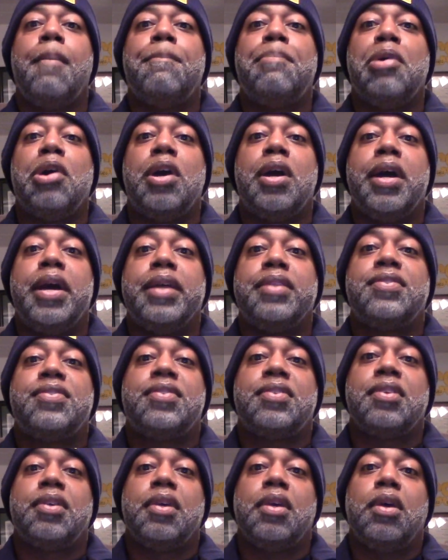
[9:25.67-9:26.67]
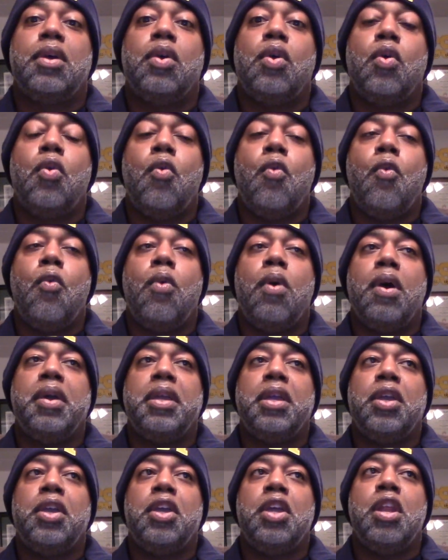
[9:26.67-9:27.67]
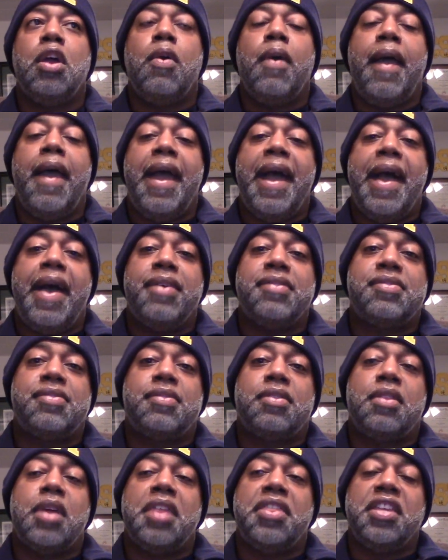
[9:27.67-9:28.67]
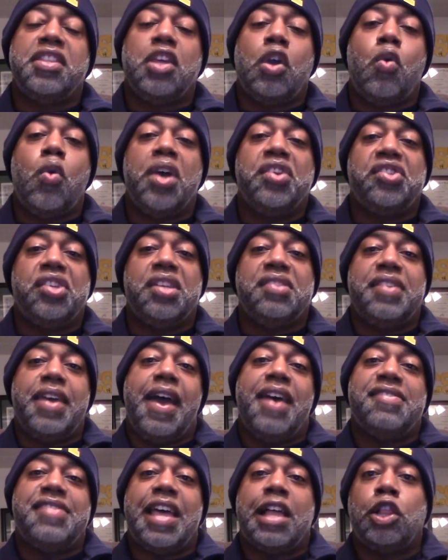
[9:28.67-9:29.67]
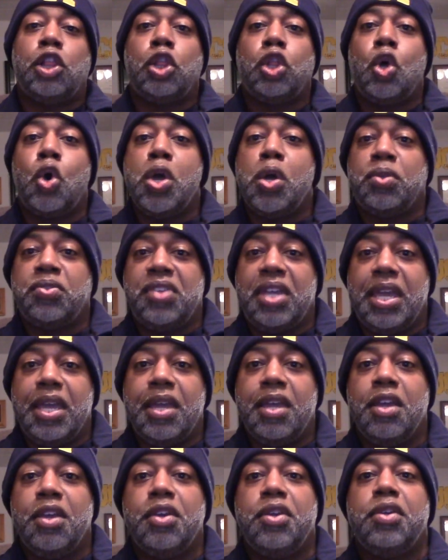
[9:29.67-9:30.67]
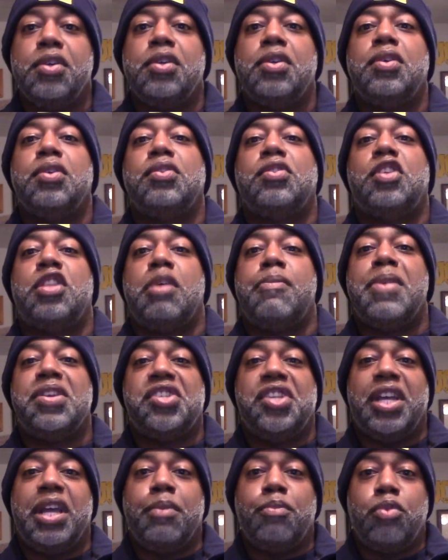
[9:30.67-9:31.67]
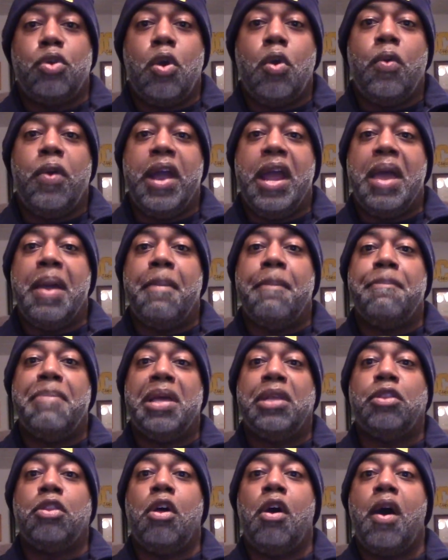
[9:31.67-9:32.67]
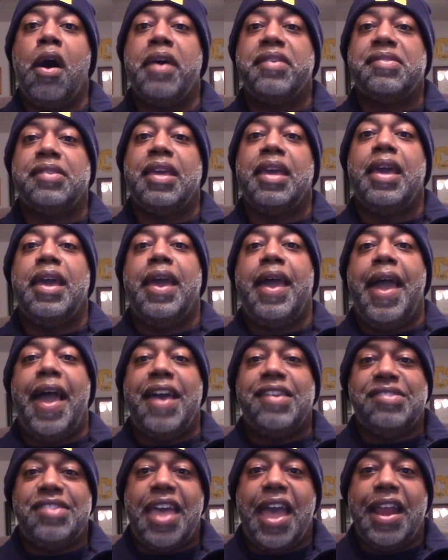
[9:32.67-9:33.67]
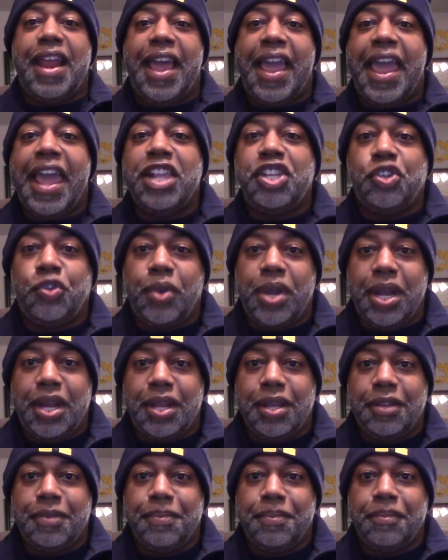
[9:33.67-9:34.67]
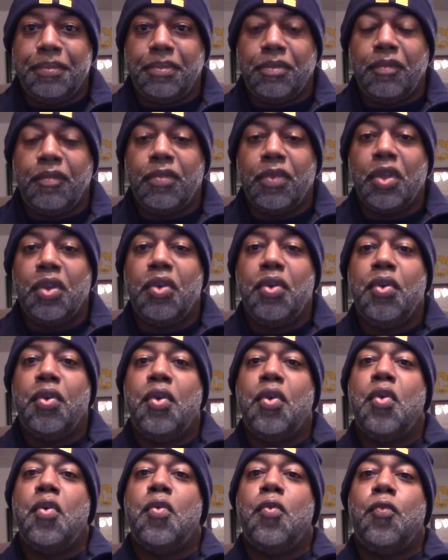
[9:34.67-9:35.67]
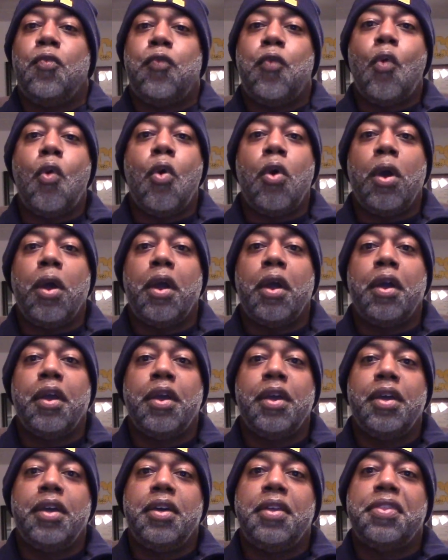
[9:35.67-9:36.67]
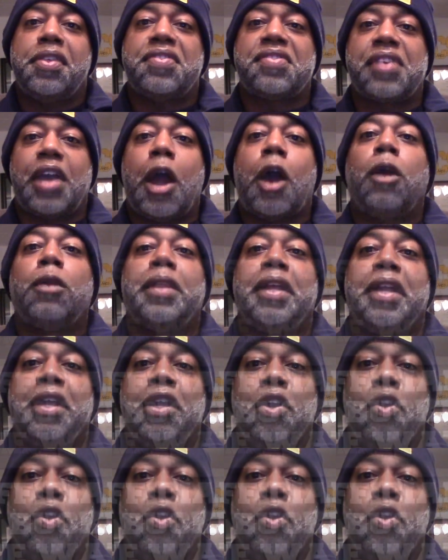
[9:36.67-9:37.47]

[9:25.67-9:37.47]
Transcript: But, I think the question is, has that loyalty to the Michigan program been lost? Has that hatred for the Scarlet and